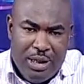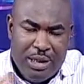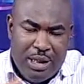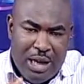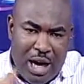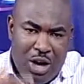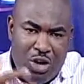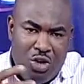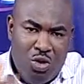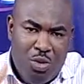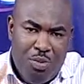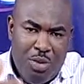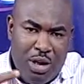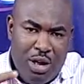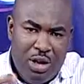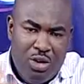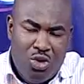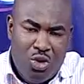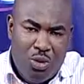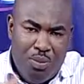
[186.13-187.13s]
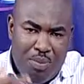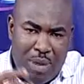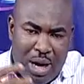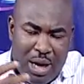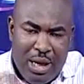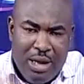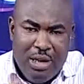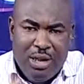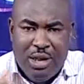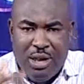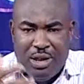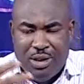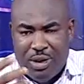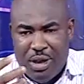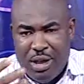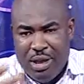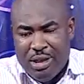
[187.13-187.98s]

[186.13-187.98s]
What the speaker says: How do we begin to manage these things?